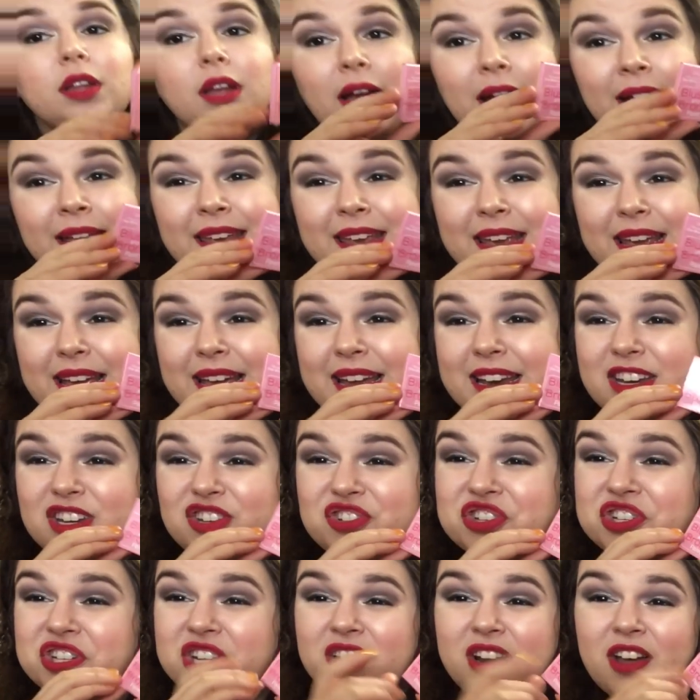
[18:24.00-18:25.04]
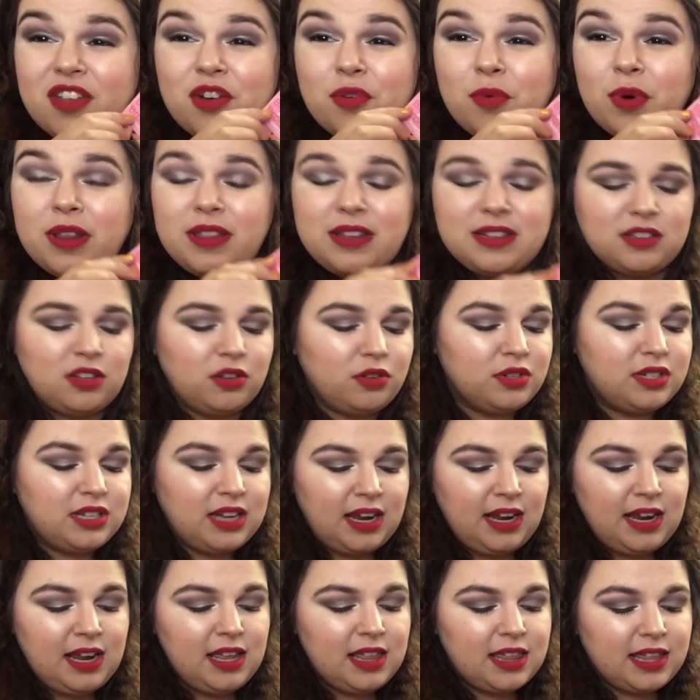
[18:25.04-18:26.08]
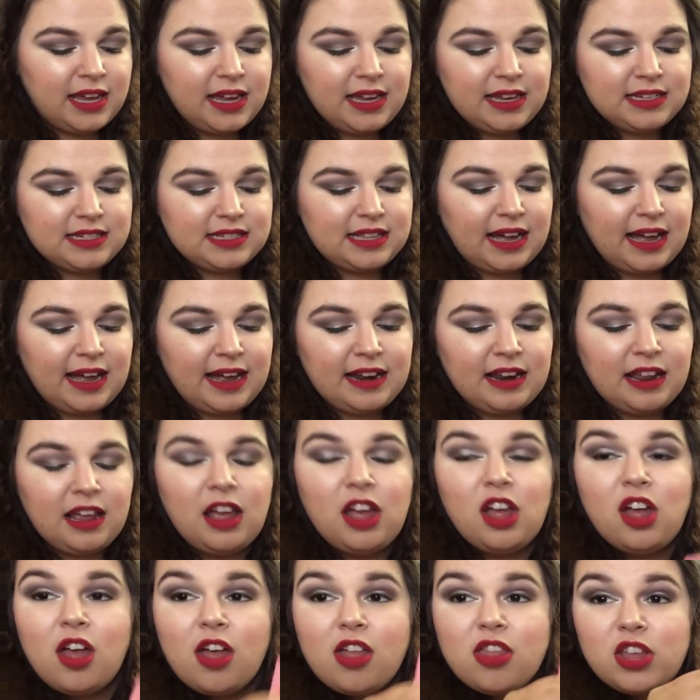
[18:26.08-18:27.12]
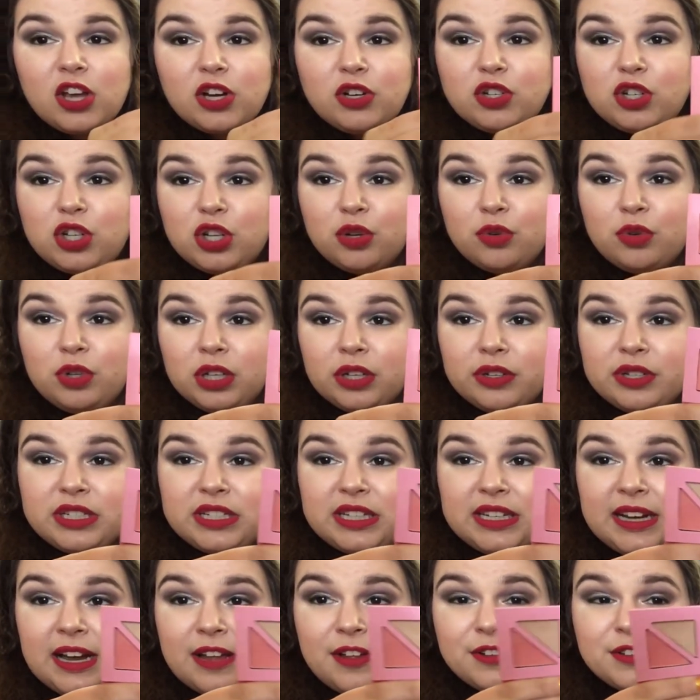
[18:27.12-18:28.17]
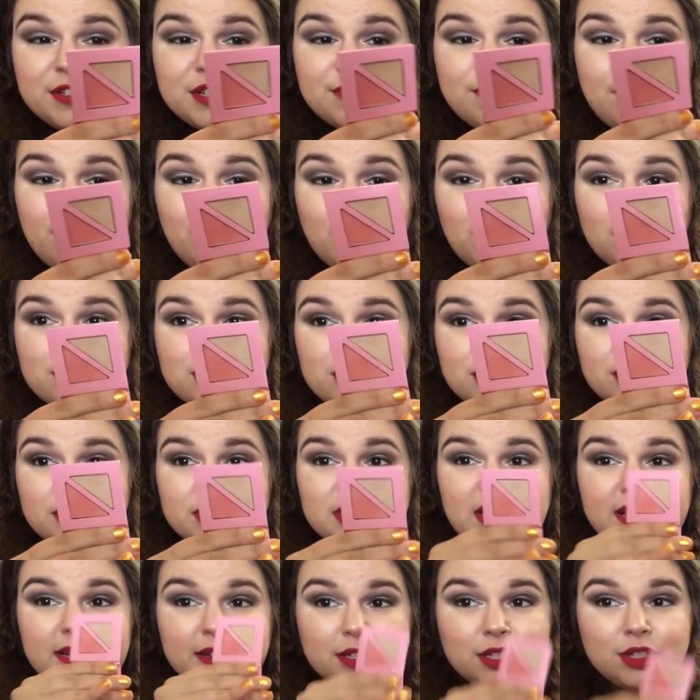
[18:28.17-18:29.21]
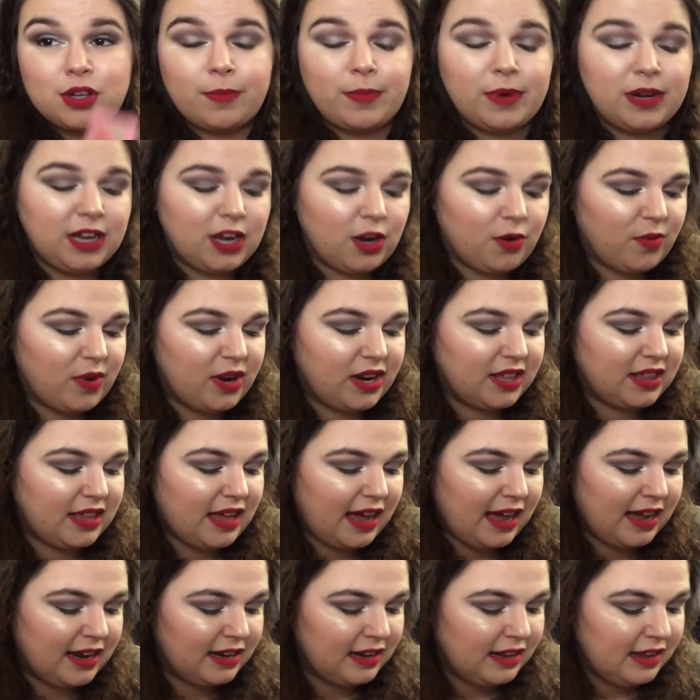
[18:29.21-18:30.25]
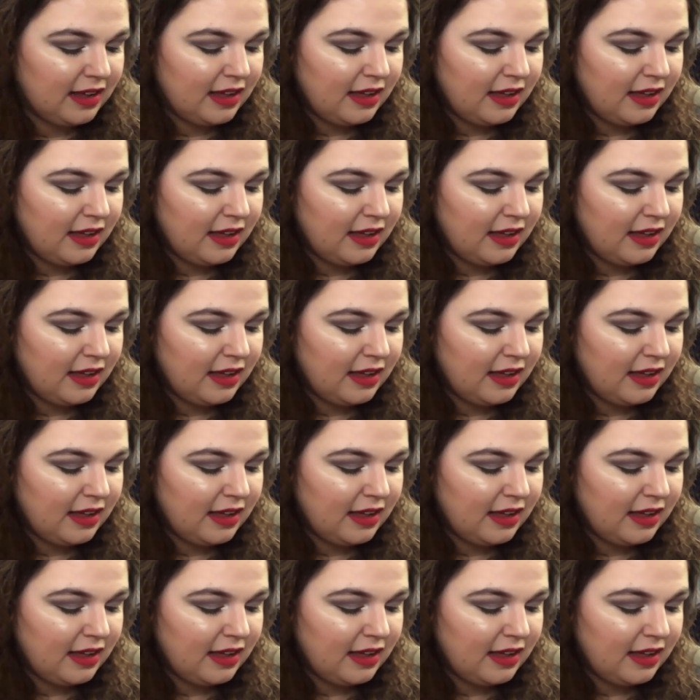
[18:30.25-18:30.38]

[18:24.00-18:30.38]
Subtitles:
Again, just another one of these little dinky things that they're too close together. This is from Coastal Scent, so I'm going to get rid of that.